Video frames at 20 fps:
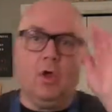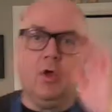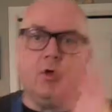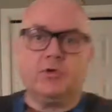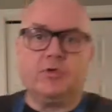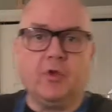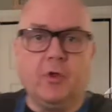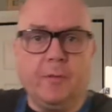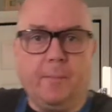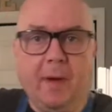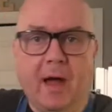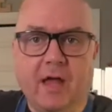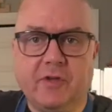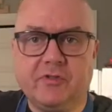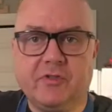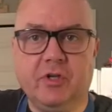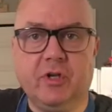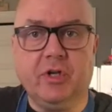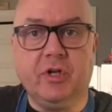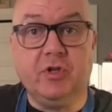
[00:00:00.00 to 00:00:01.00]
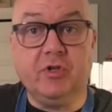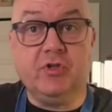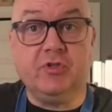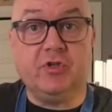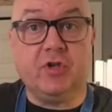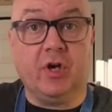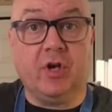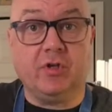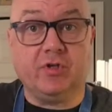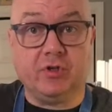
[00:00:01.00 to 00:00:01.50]
So the pasta is
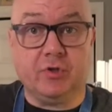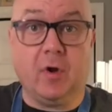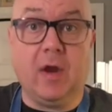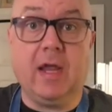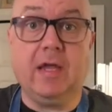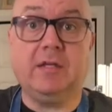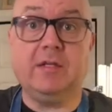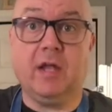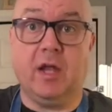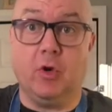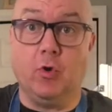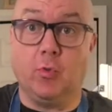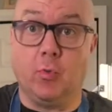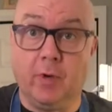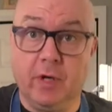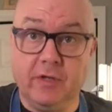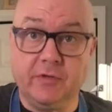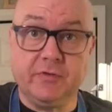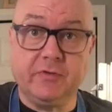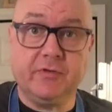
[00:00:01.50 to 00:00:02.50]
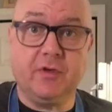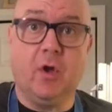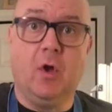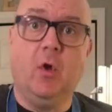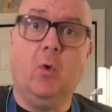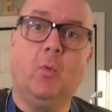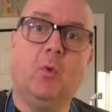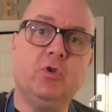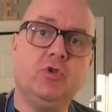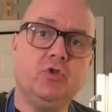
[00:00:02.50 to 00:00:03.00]
strained and rinsed.
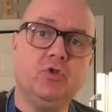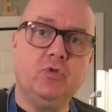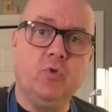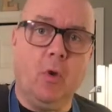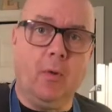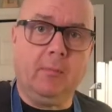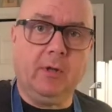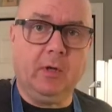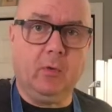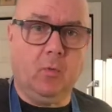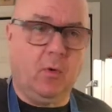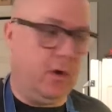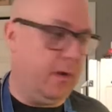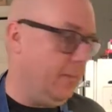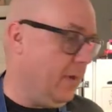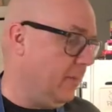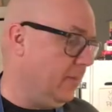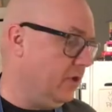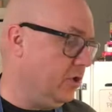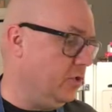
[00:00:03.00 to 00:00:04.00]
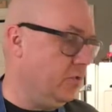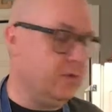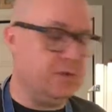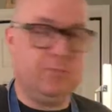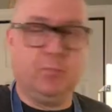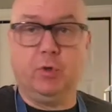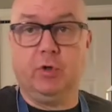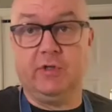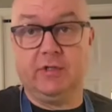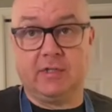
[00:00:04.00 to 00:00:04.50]
What you normally want to maybe do is
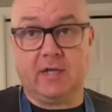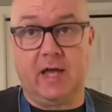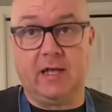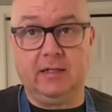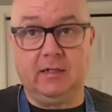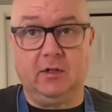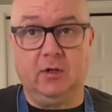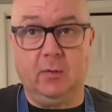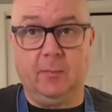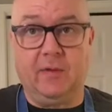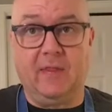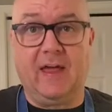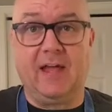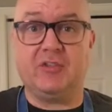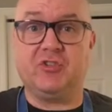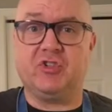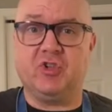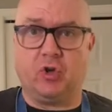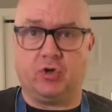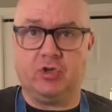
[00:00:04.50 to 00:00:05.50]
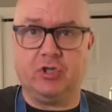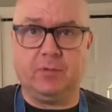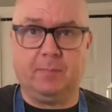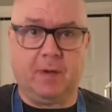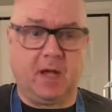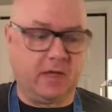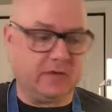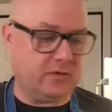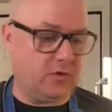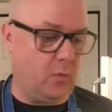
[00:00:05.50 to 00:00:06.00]
put aside a little bit of that starchy
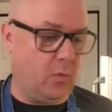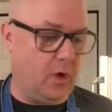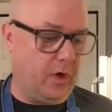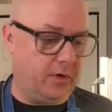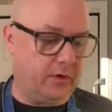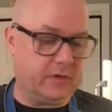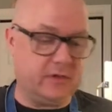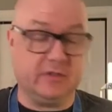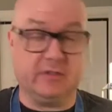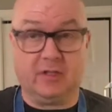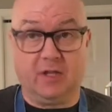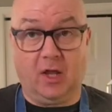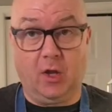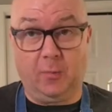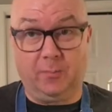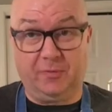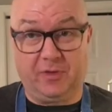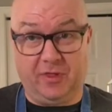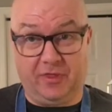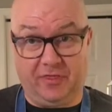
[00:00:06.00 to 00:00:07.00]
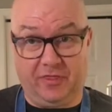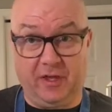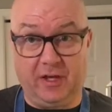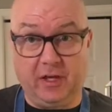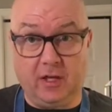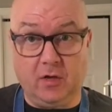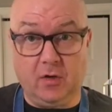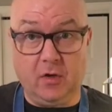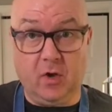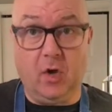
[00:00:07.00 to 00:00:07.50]
pasta water because it'll help to
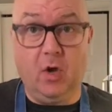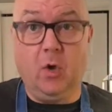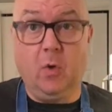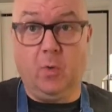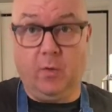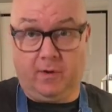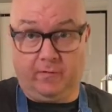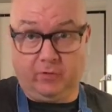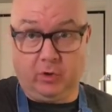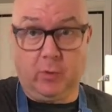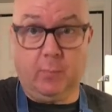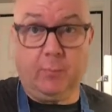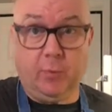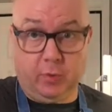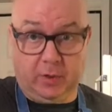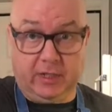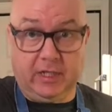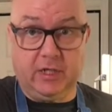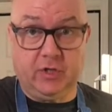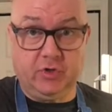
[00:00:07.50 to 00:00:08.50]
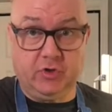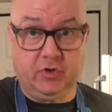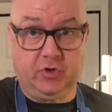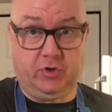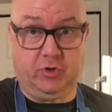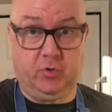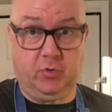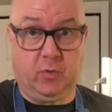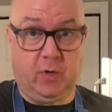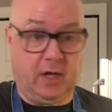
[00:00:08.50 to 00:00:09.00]
thicken whatever you're putting
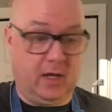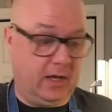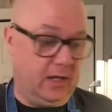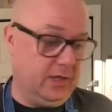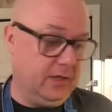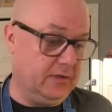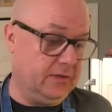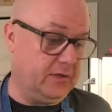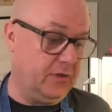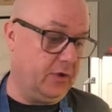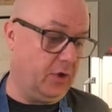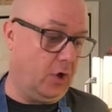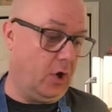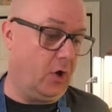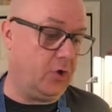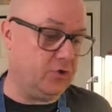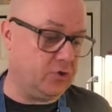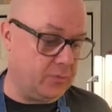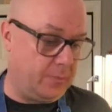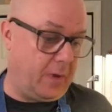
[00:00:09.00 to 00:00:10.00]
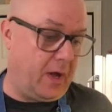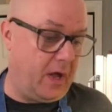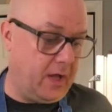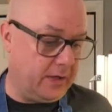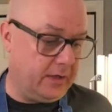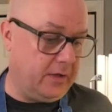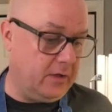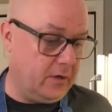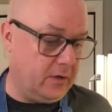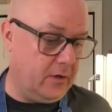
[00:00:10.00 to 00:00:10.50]
into the larger pot
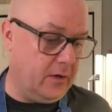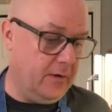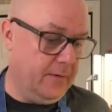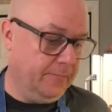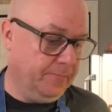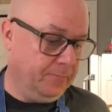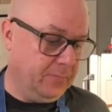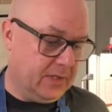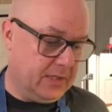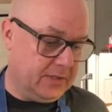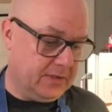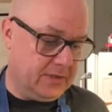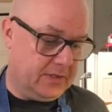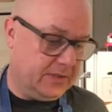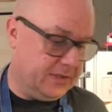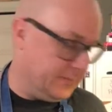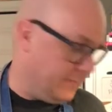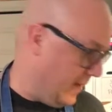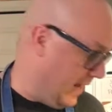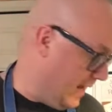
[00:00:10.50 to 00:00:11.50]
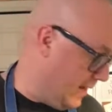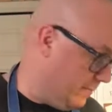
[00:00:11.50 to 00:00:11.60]
here, into this pan.